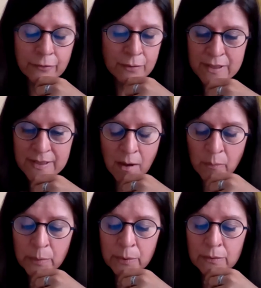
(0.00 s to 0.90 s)
for
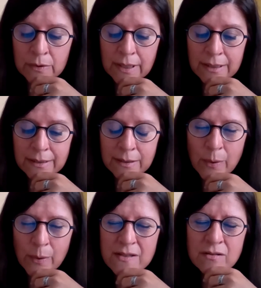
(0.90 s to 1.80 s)
example, the
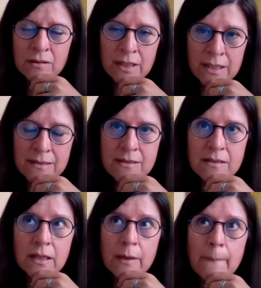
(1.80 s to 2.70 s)
question
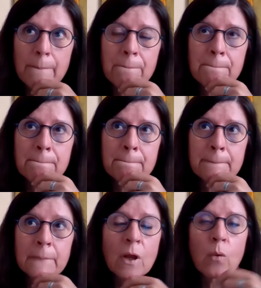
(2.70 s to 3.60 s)
is,
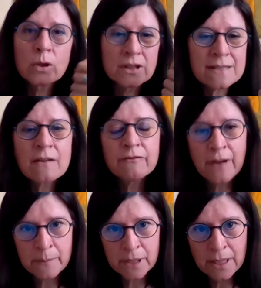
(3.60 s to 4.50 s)
what is a
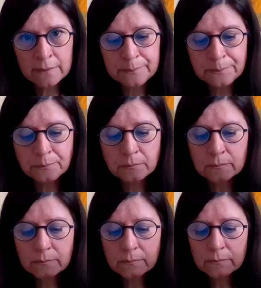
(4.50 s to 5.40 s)
family?
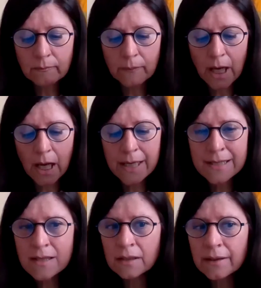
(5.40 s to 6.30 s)

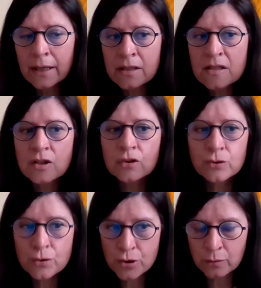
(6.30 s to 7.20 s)
Is it an
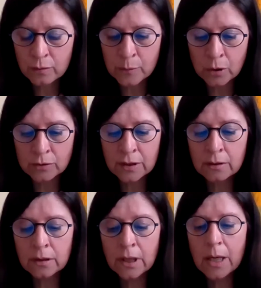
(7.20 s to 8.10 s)
institutional
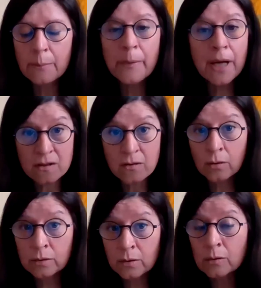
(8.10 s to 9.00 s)
model based
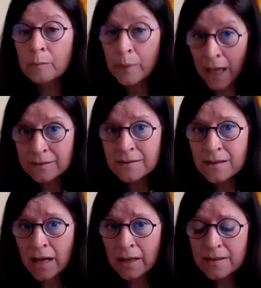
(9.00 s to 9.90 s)
on blood
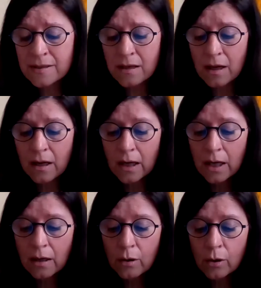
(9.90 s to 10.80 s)
ties,
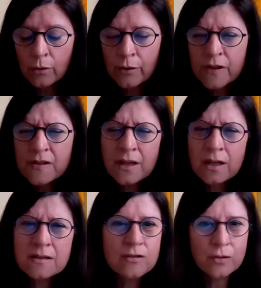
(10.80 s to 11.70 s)
or is
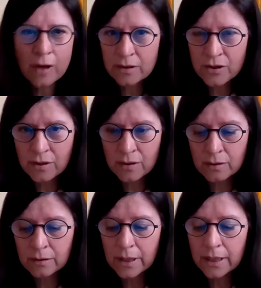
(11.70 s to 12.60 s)
a
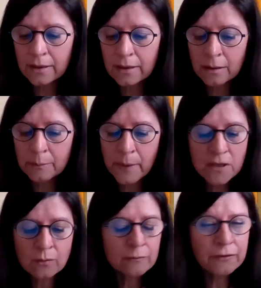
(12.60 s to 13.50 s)
structure
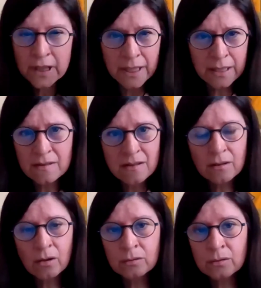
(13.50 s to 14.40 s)
based on feelings,
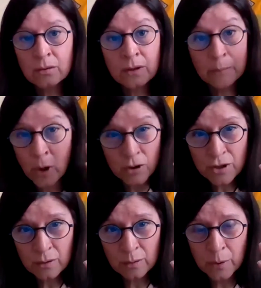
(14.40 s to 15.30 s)
on
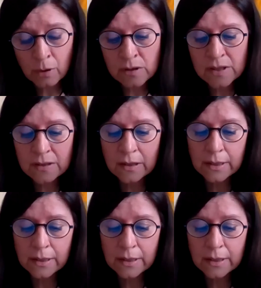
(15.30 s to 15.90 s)
emotional bonds?